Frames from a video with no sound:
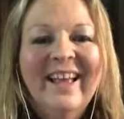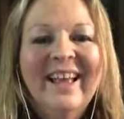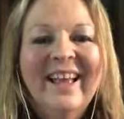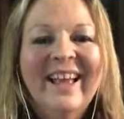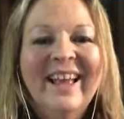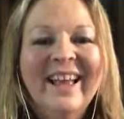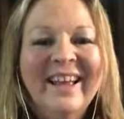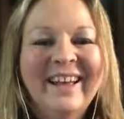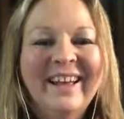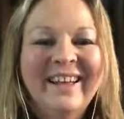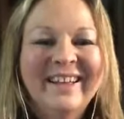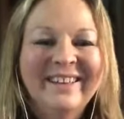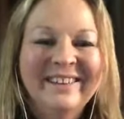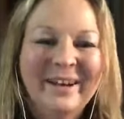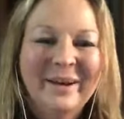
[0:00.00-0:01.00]

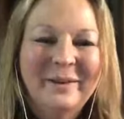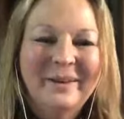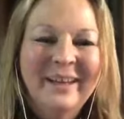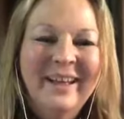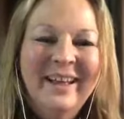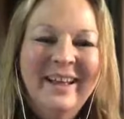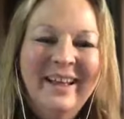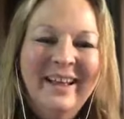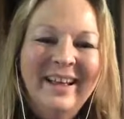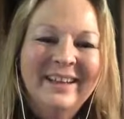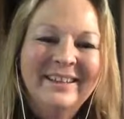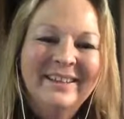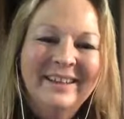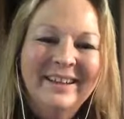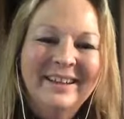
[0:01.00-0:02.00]
and not and
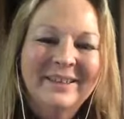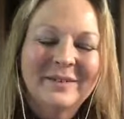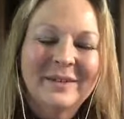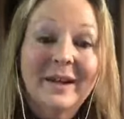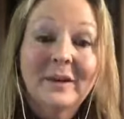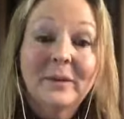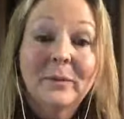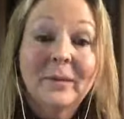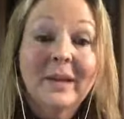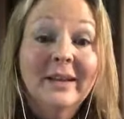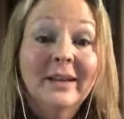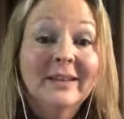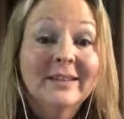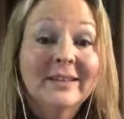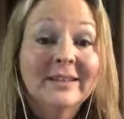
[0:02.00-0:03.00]
uh, kind of
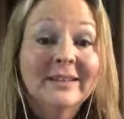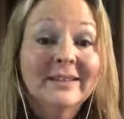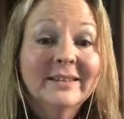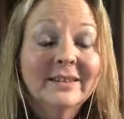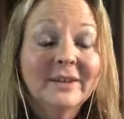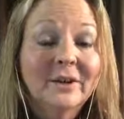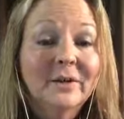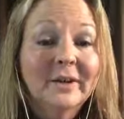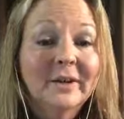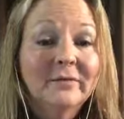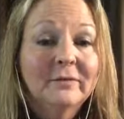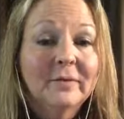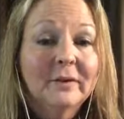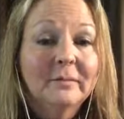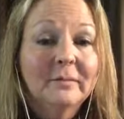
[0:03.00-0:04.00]
winging this and going
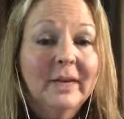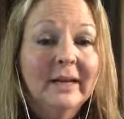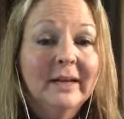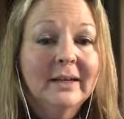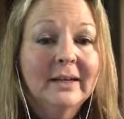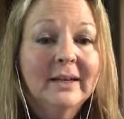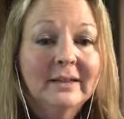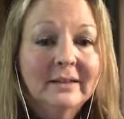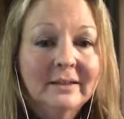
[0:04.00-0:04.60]
from my gut.